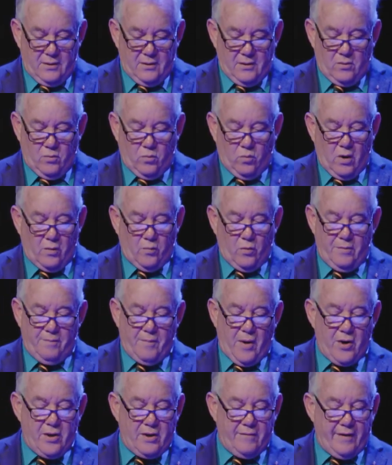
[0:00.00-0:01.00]
What would
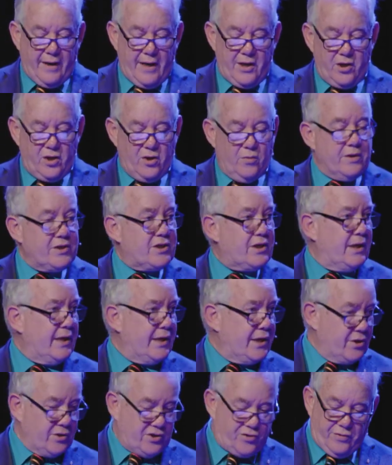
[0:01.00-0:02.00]
motivate you as an
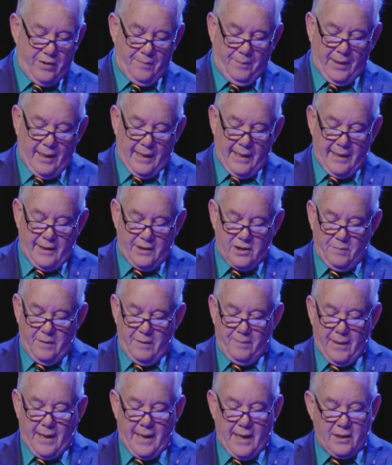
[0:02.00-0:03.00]
industry player to be
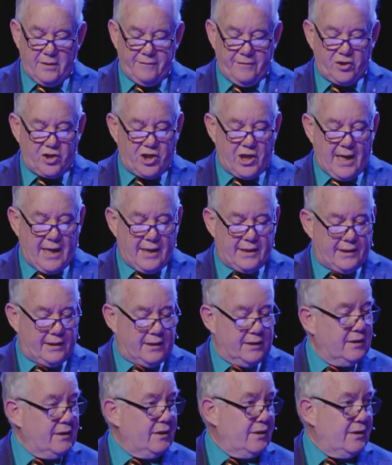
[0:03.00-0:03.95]
part of the Charter,